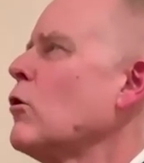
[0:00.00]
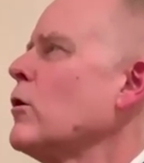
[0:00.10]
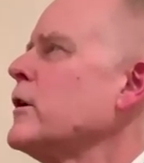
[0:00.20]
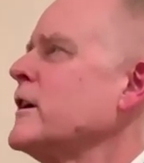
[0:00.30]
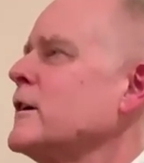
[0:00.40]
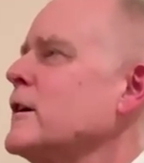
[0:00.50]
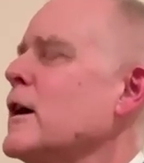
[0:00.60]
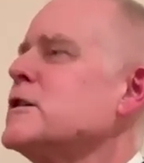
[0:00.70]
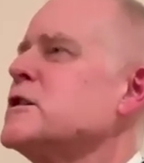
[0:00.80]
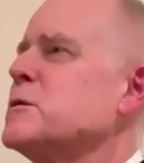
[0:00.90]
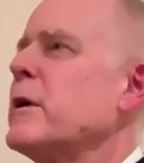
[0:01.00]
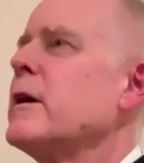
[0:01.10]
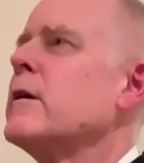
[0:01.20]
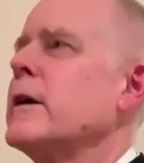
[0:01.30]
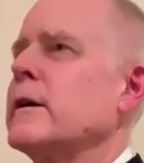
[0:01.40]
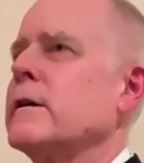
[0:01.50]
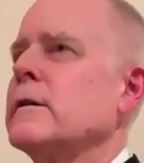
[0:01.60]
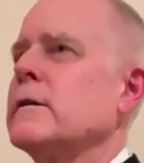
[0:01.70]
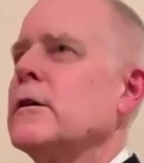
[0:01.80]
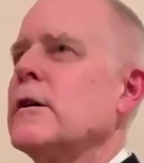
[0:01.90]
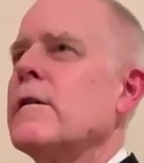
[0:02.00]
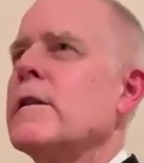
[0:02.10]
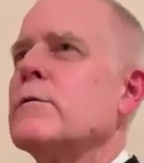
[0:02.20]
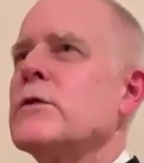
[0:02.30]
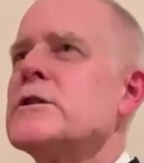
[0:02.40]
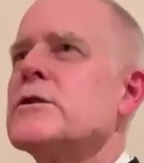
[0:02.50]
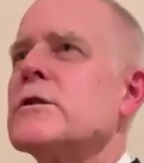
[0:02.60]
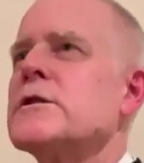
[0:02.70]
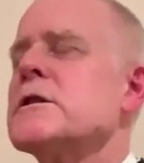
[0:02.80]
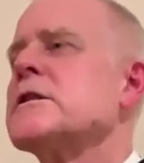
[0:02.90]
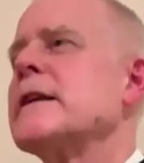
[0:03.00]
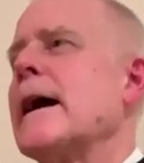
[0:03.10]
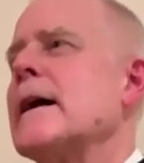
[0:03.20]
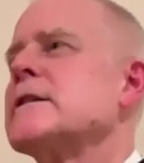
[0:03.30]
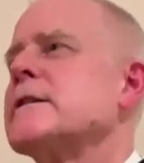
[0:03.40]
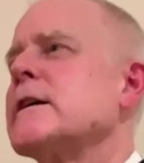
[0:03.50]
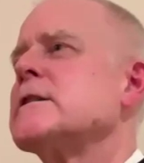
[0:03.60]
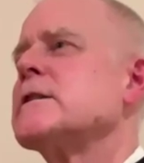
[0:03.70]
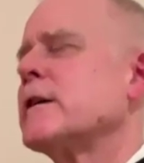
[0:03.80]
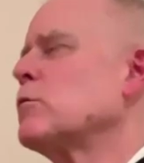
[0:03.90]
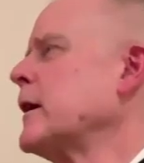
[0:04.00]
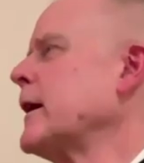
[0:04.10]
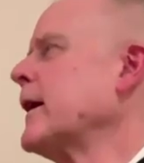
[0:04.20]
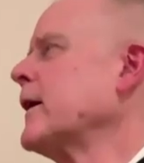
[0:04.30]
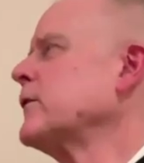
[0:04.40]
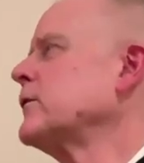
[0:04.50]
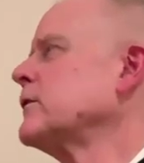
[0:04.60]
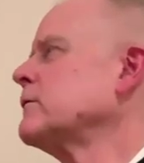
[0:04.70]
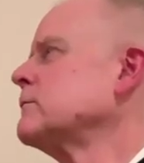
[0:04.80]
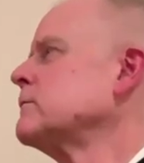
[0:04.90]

hoarding, not sparing the resources and assets that one has.